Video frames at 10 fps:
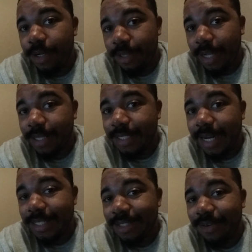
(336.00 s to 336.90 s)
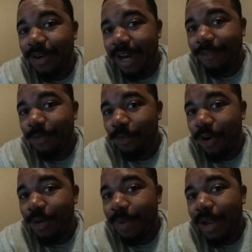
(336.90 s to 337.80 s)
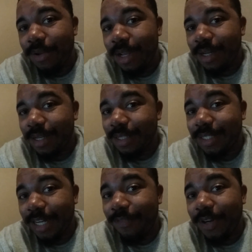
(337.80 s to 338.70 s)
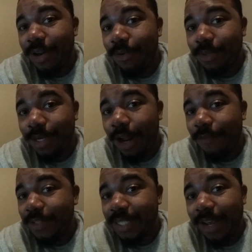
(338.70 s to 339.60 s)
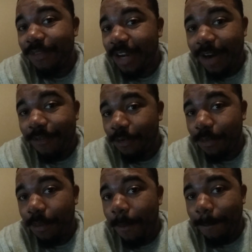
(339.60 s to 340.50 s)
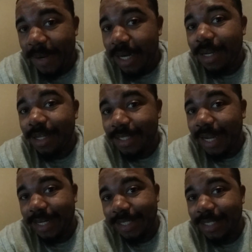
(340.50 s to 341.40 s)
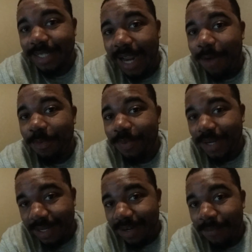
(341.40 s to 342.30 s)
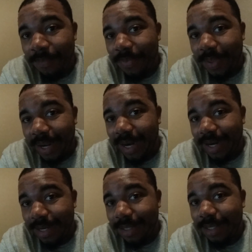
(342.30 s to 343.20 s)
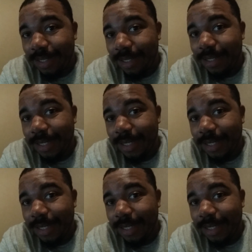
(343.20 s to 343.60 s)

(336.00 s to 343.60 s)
that the Texans are going to have to worry about. Because even though the Dolphins have never beaten the Texans, I repeat, in the